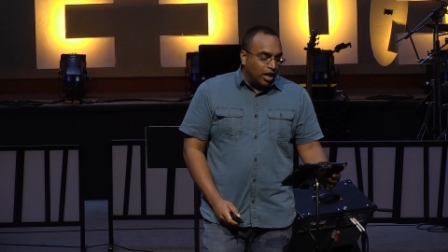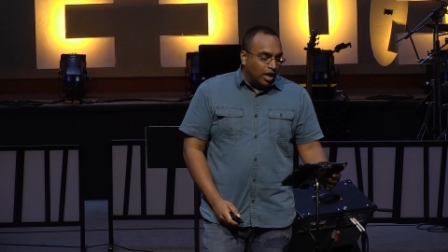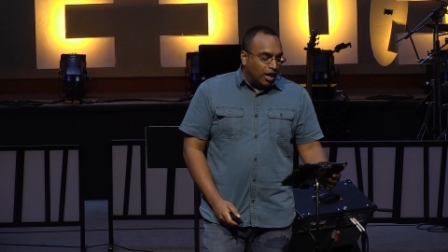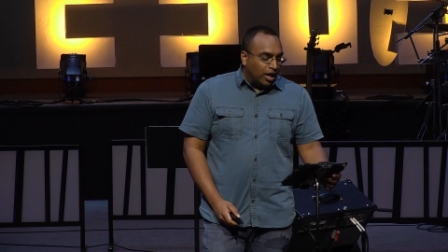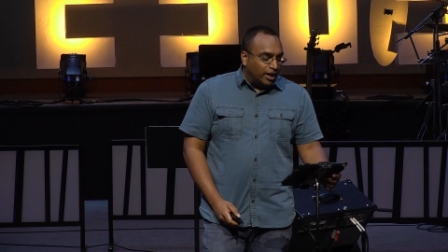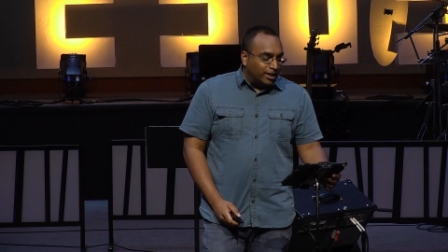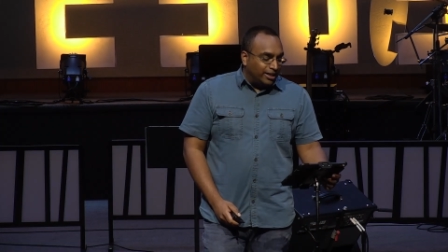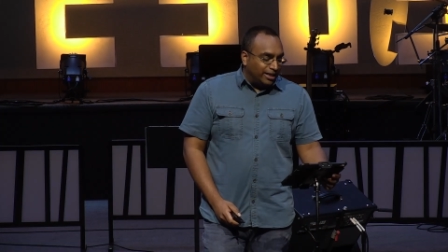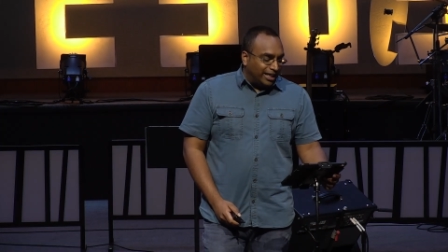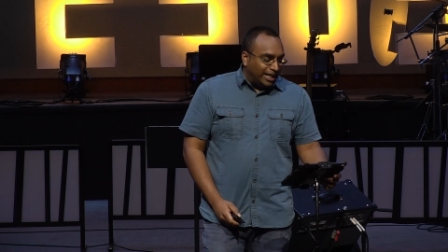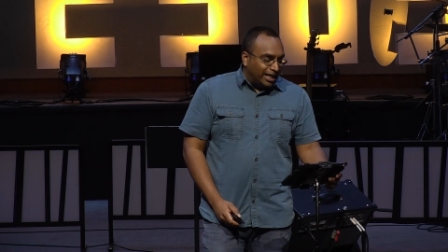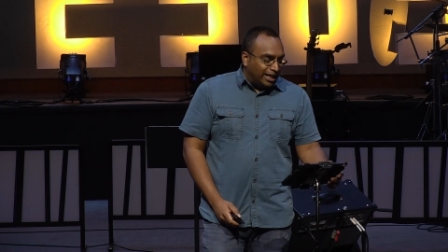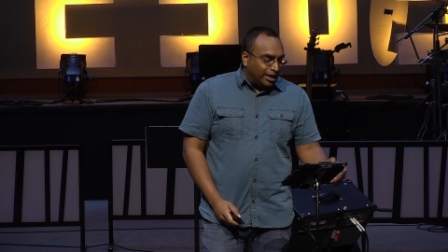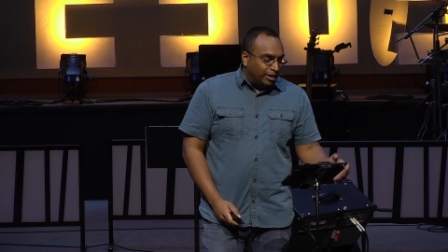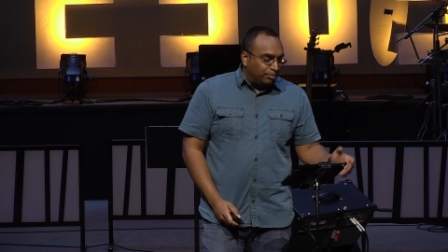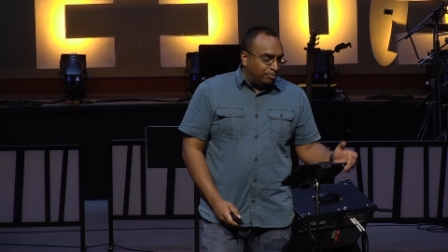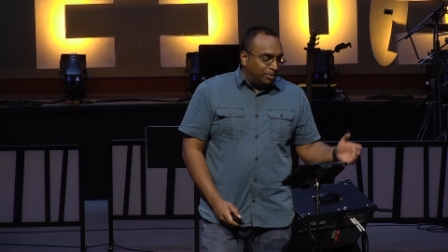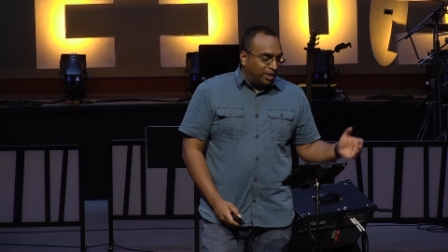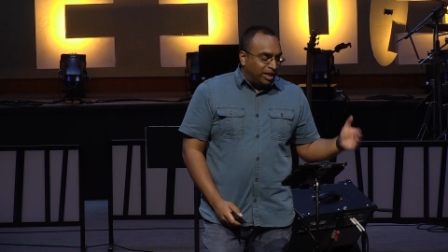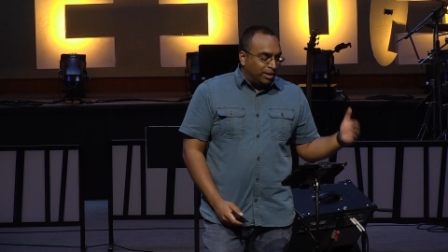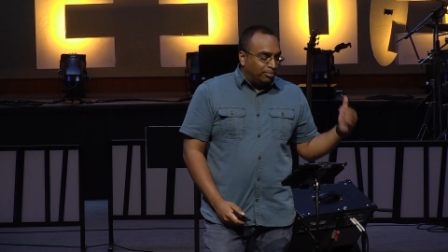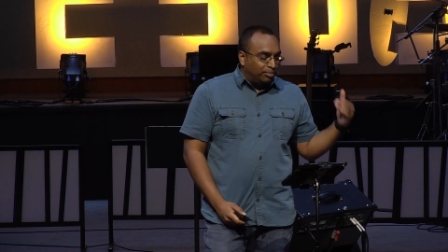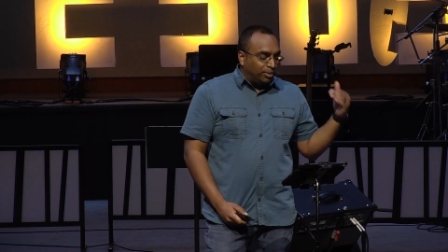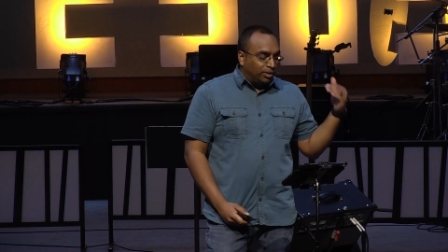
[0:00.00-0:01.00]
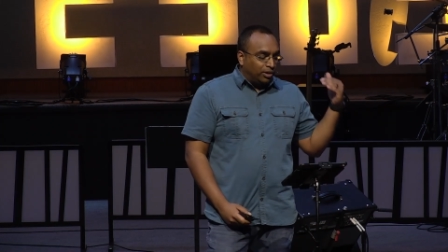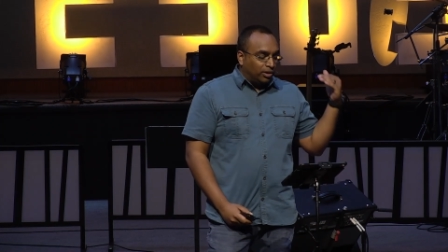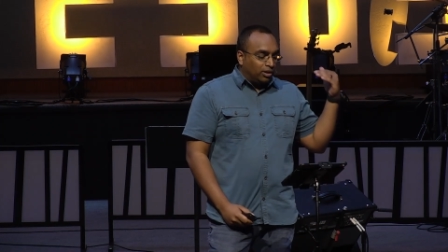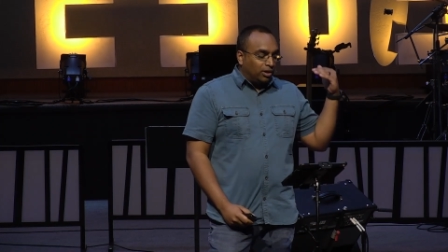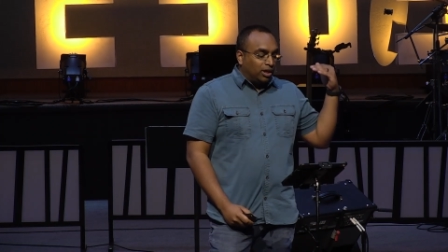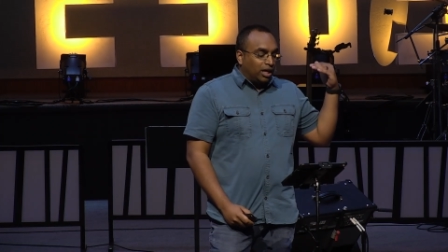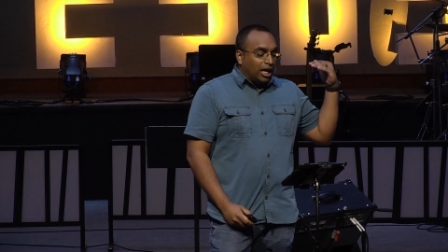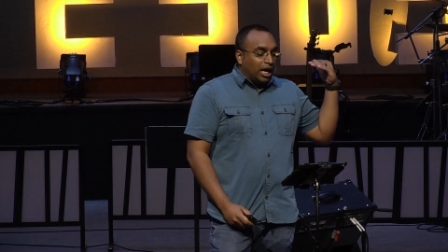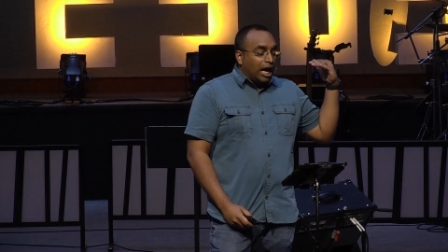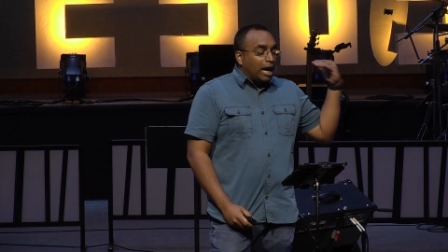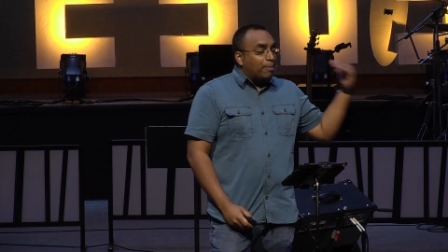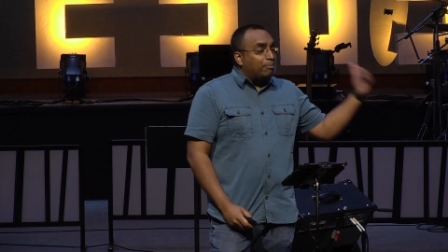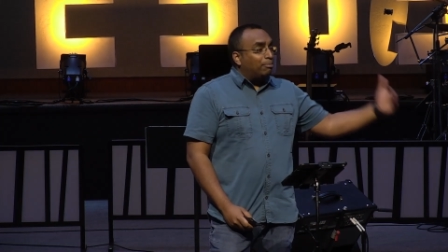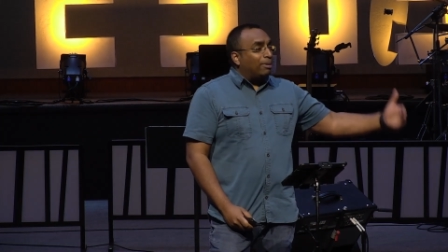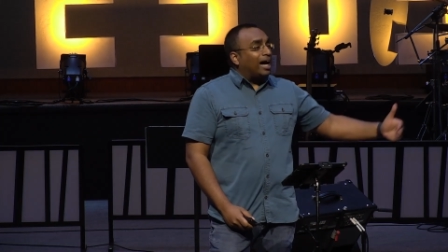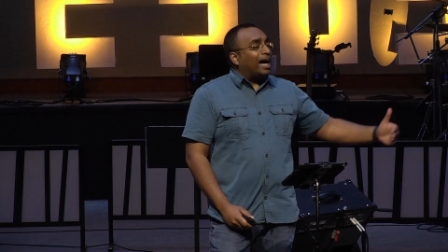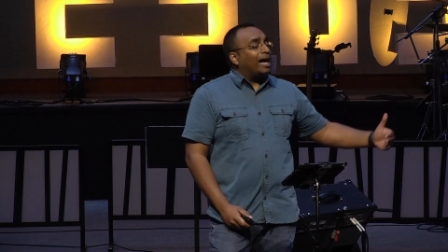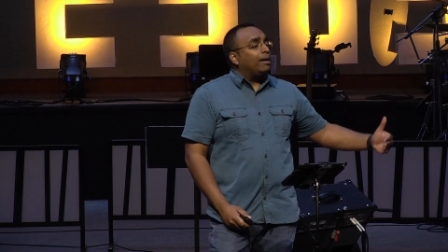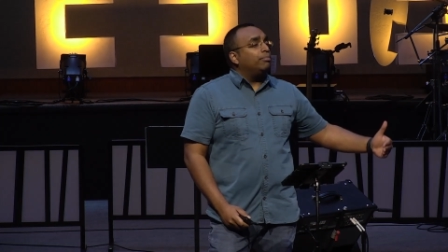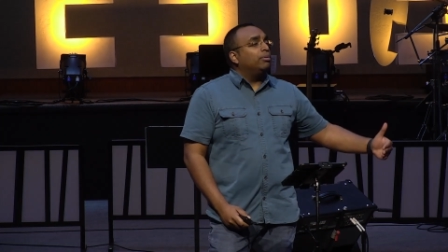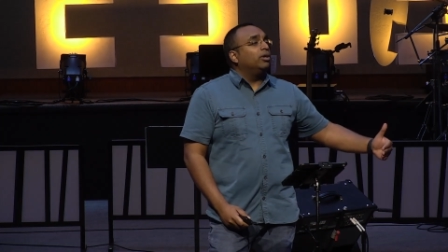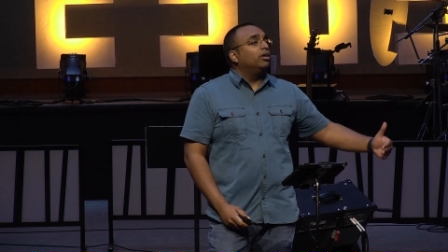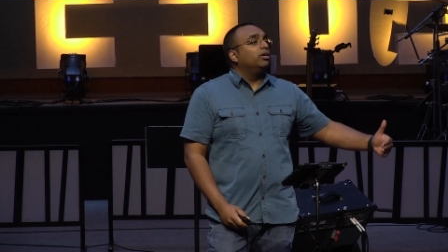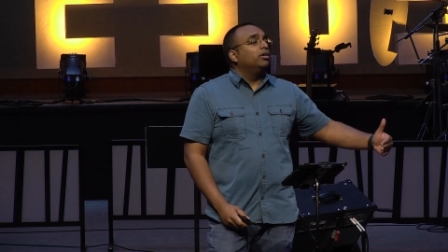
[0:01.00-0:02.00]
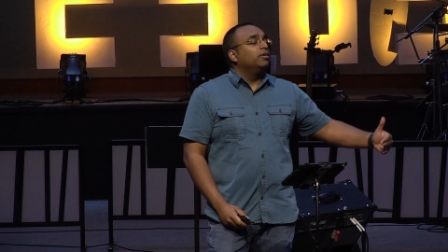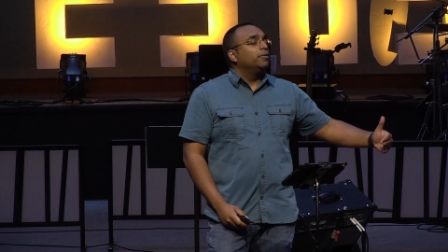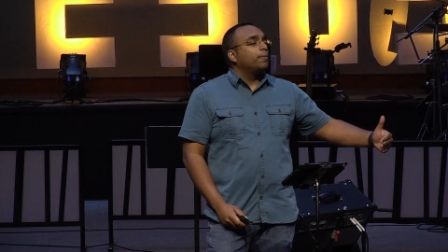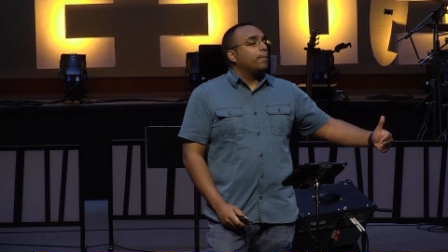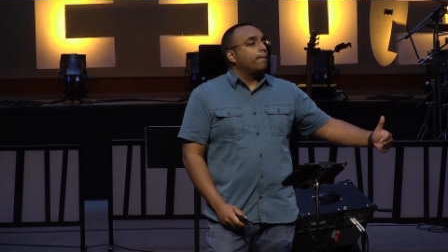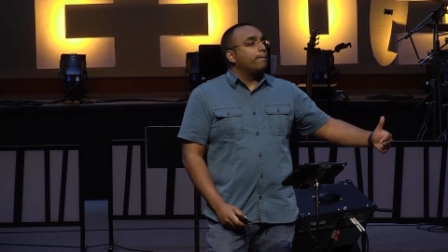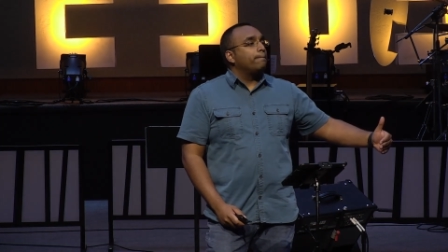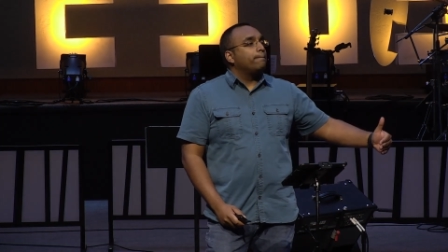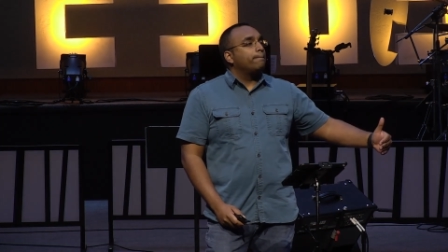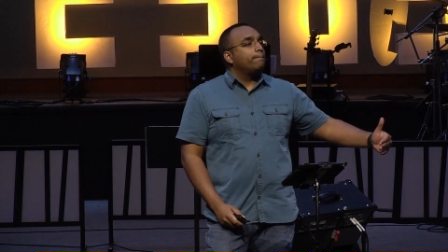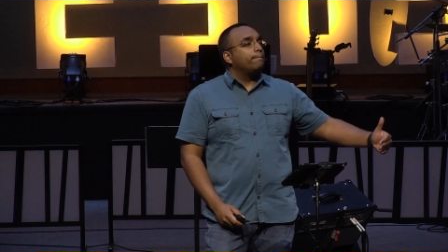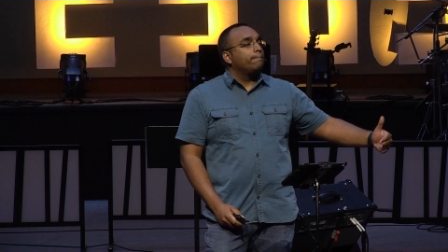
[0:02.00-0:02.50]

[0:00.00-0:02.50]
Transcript: on getting people a Bible,